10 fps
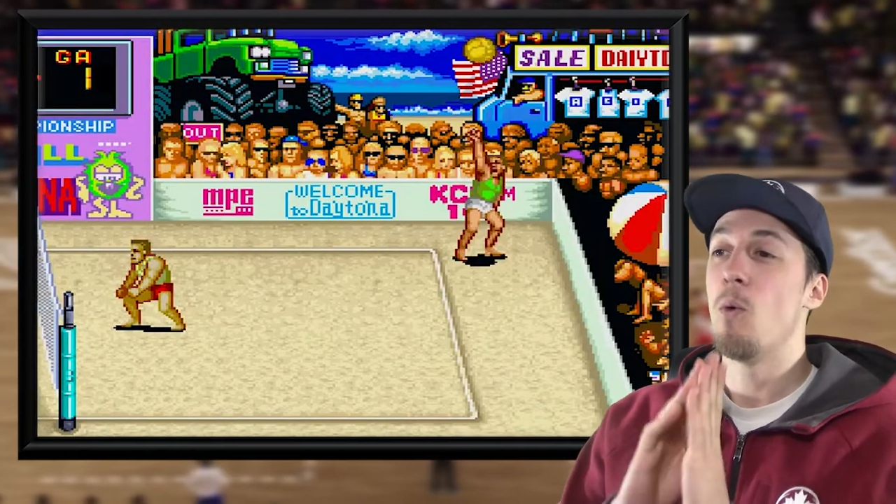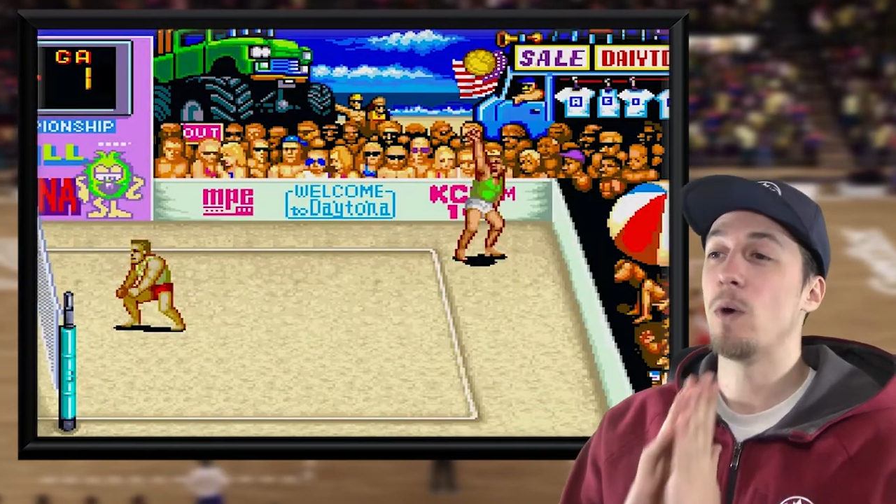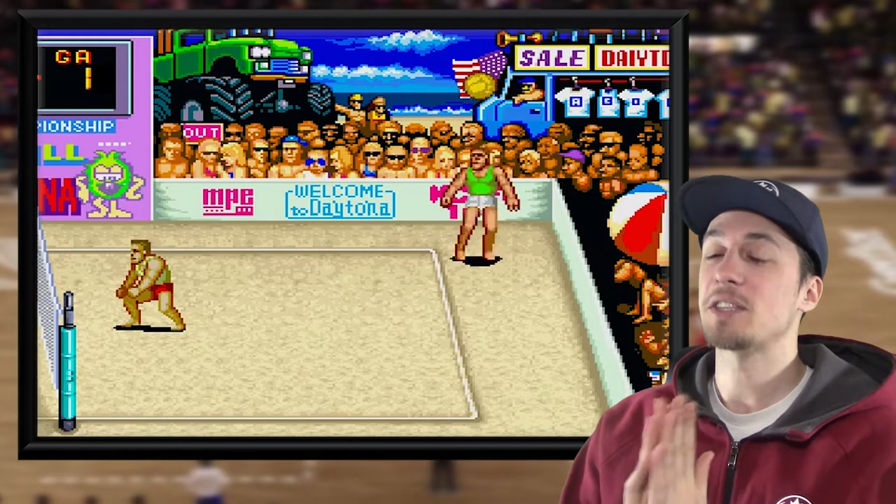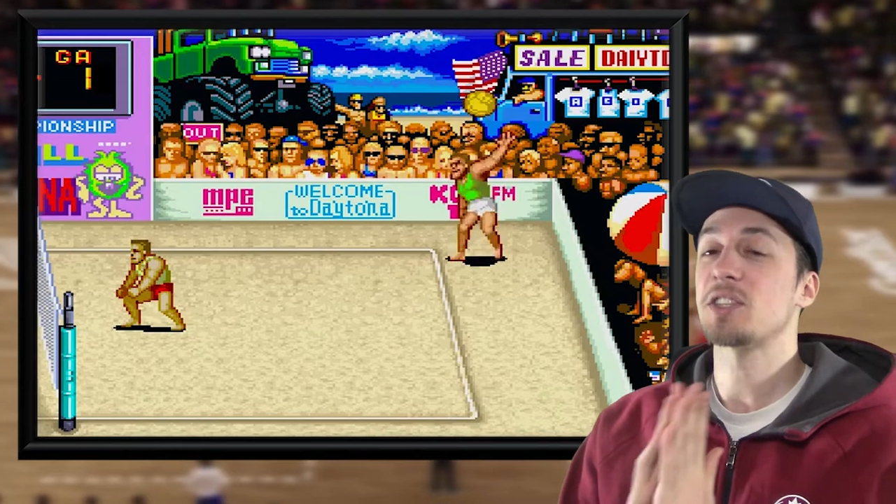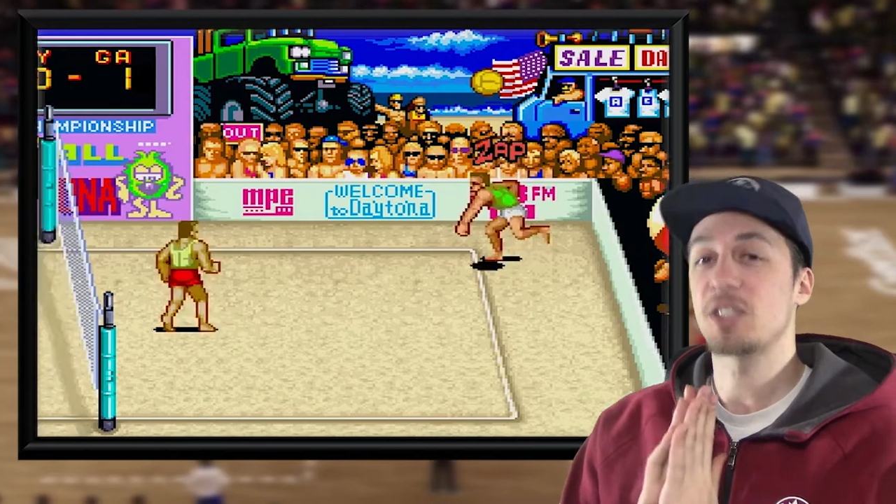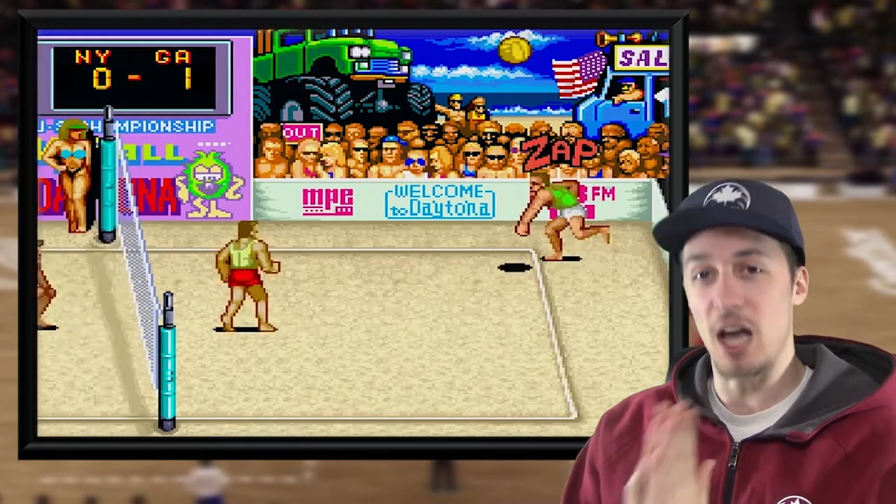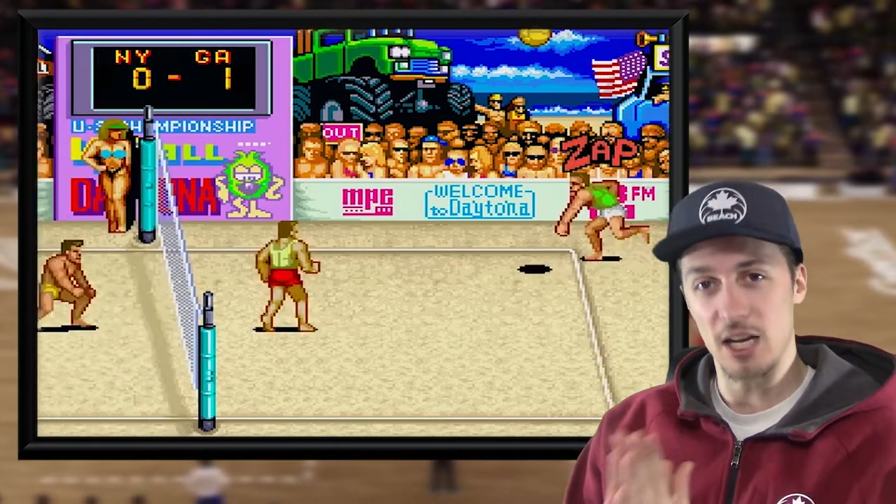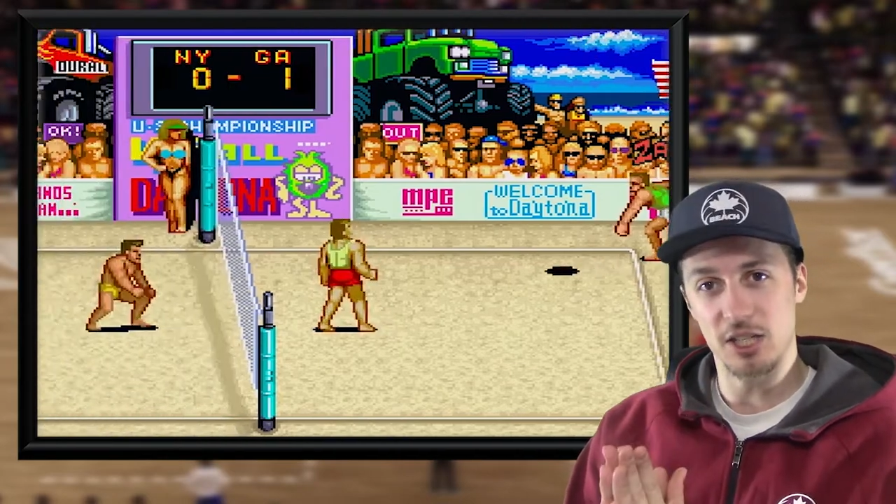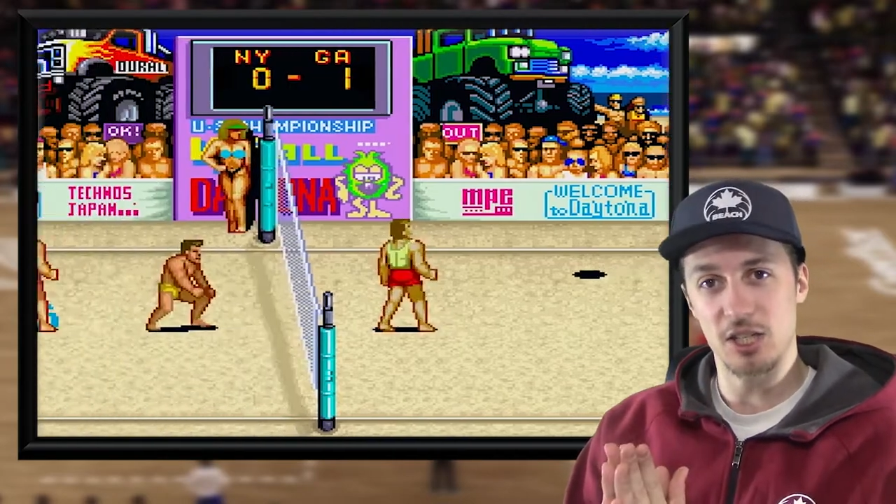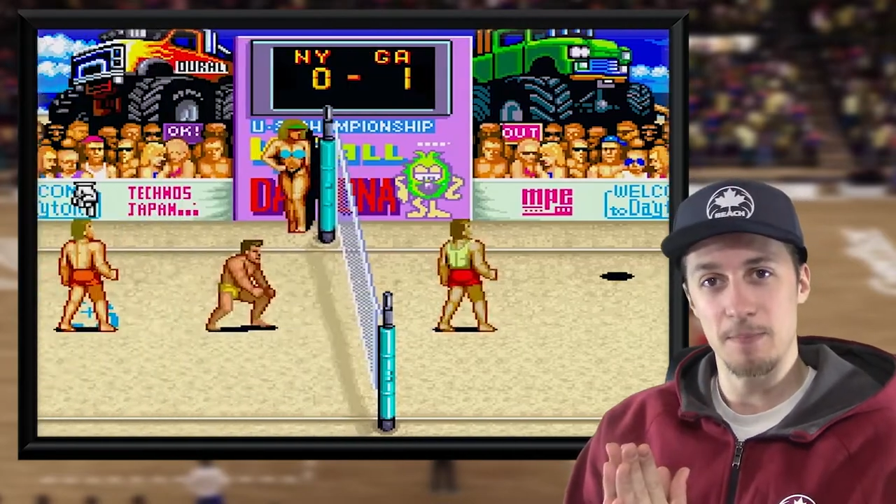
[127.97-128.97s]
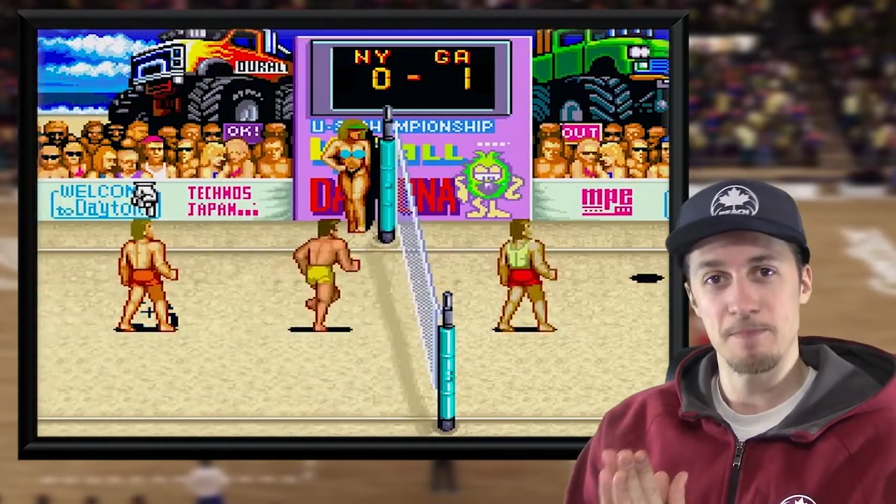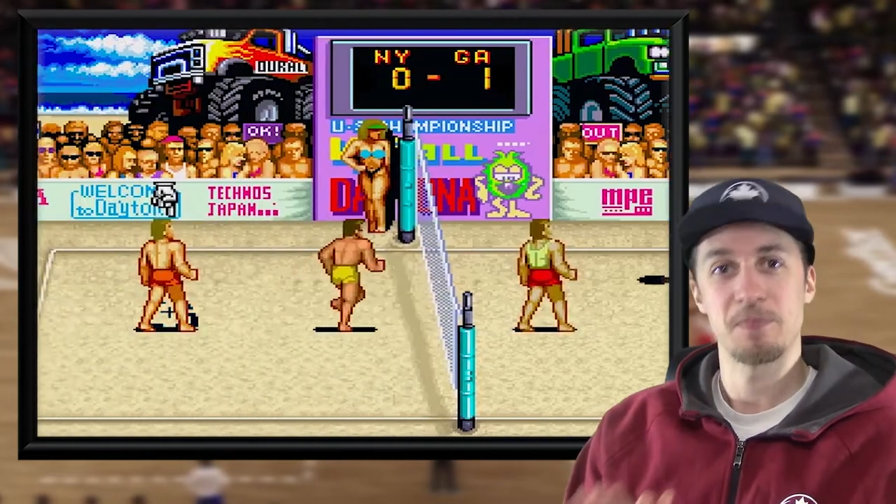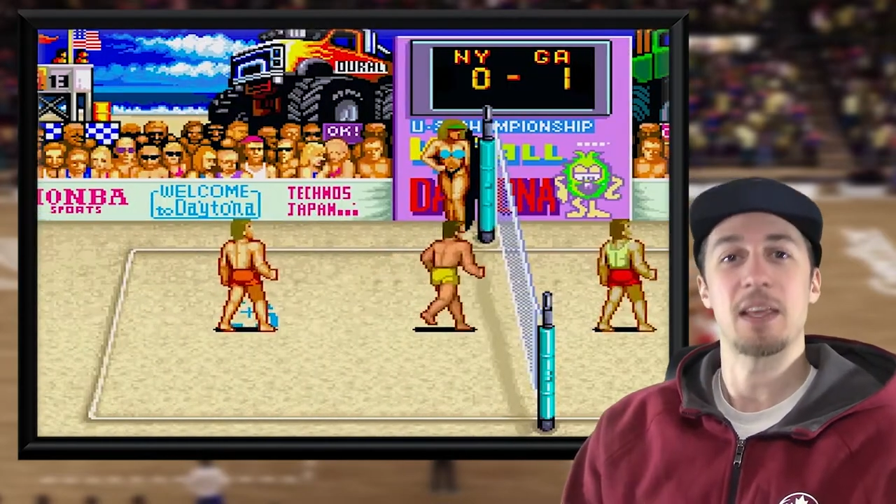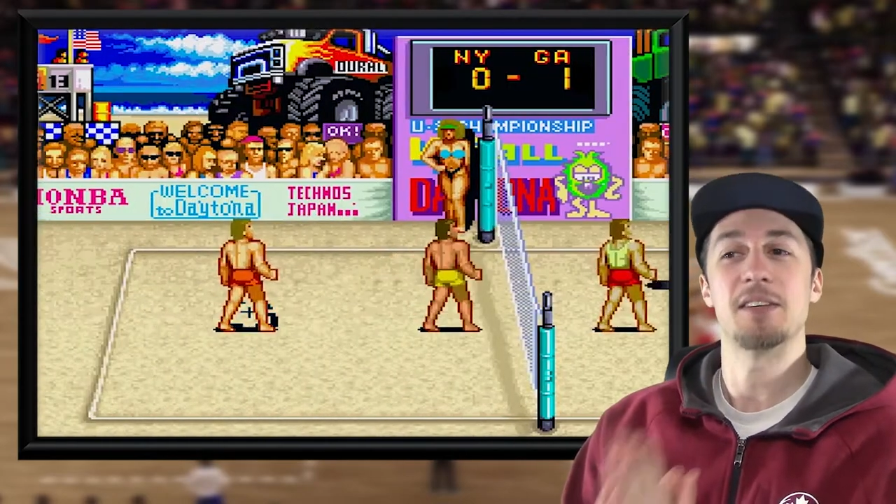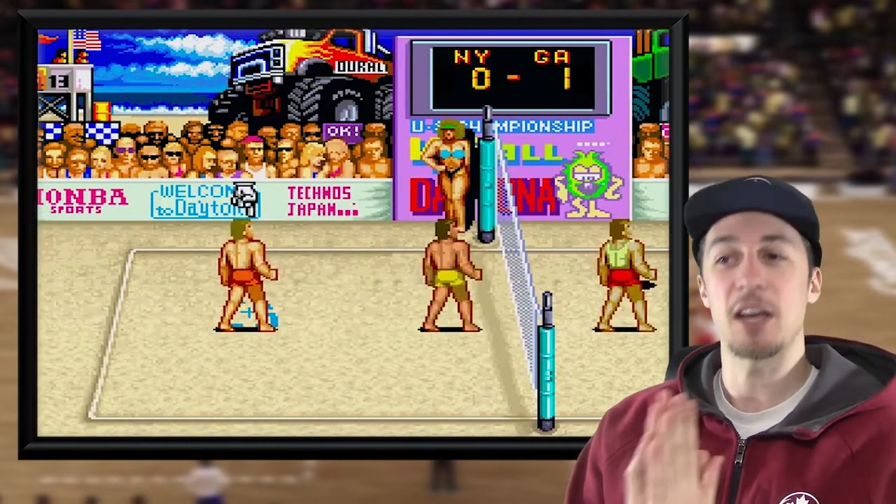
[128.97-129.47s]
What
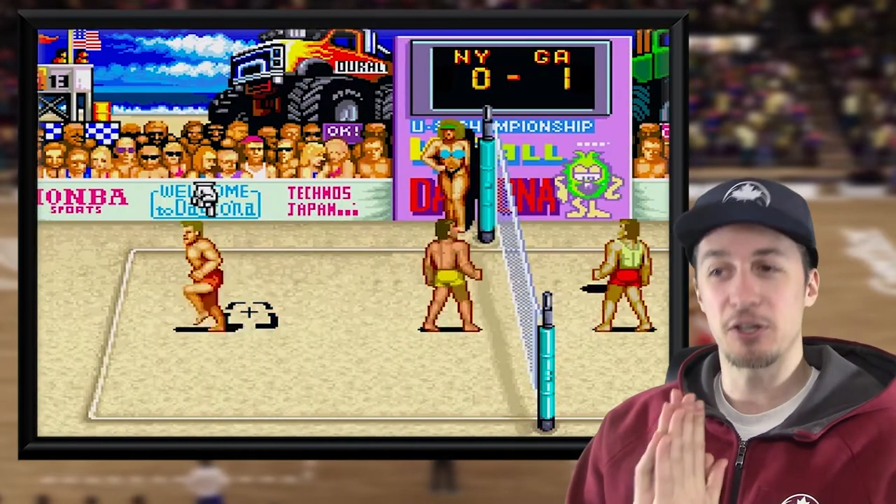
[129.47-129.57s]
sucks is I